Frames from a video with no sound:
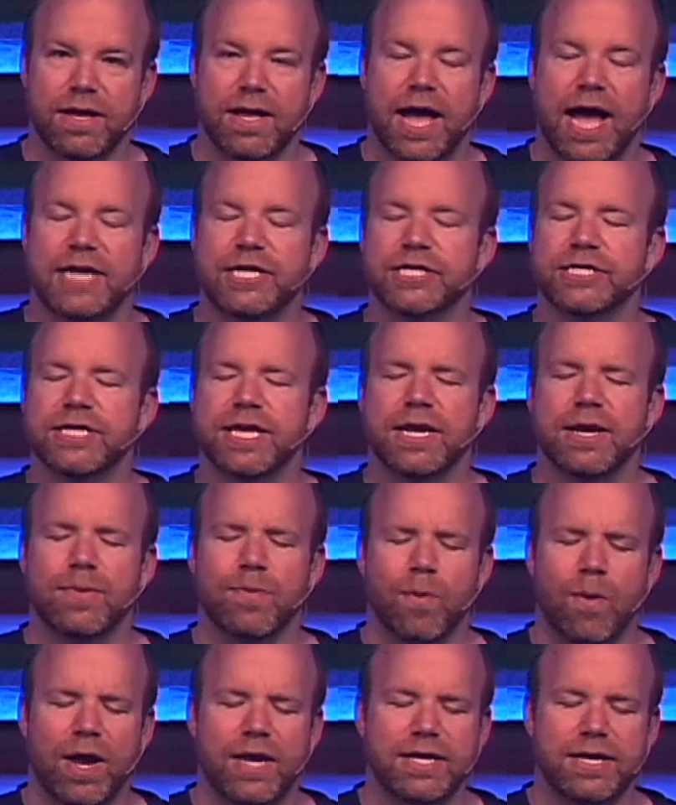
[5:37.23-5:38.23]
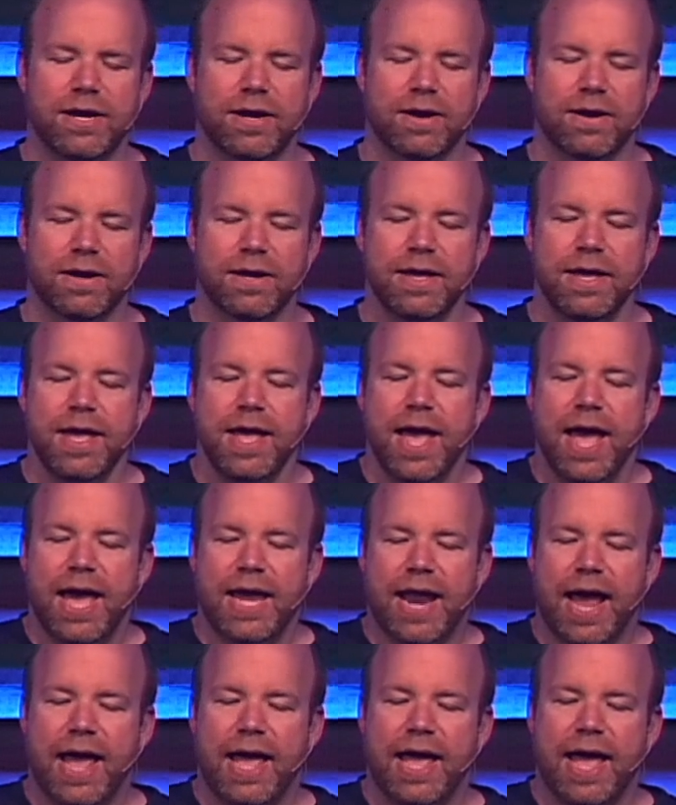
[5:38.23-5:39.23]
I just needed 1 year. And
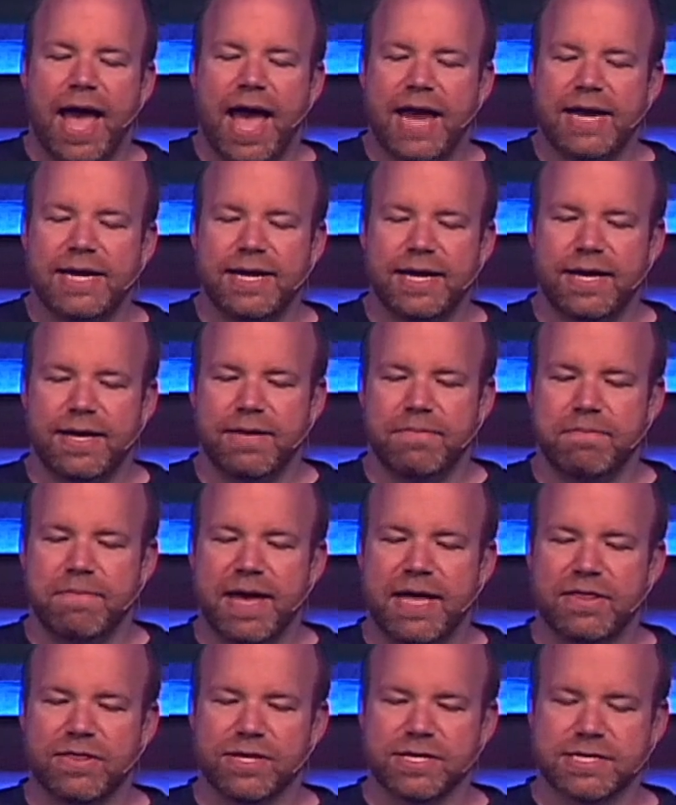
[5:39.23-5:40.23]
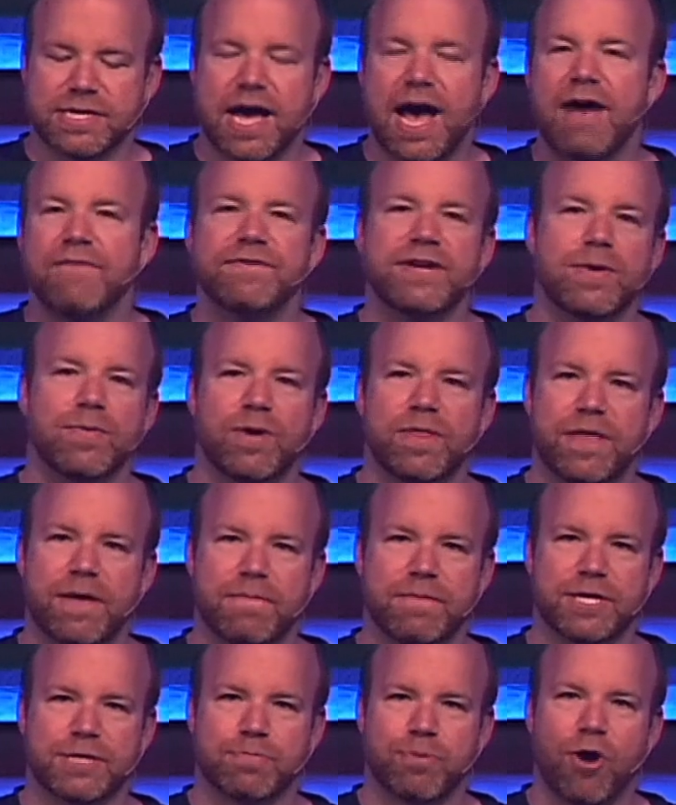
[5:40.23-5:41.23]
I had to make this covenant with him,
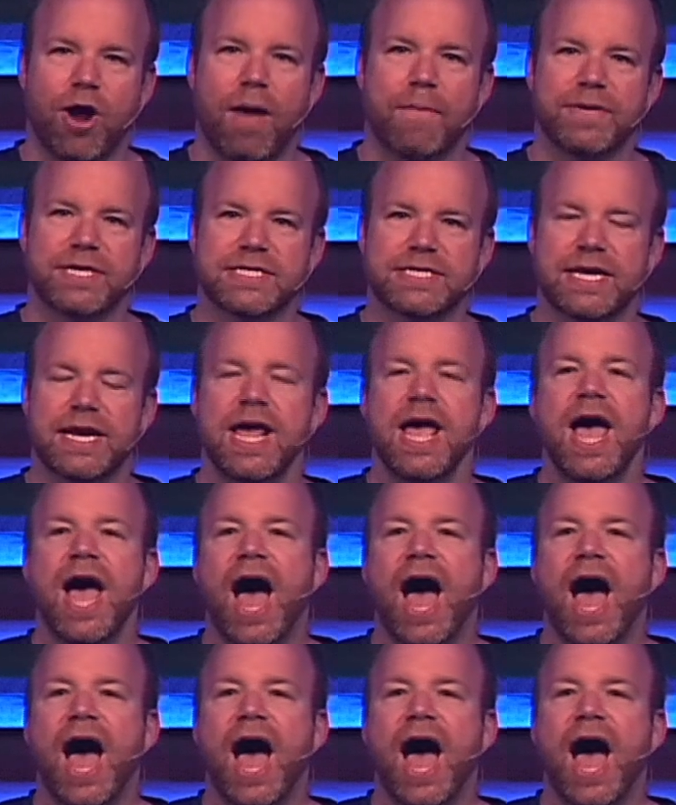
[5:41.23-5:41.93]
this promise that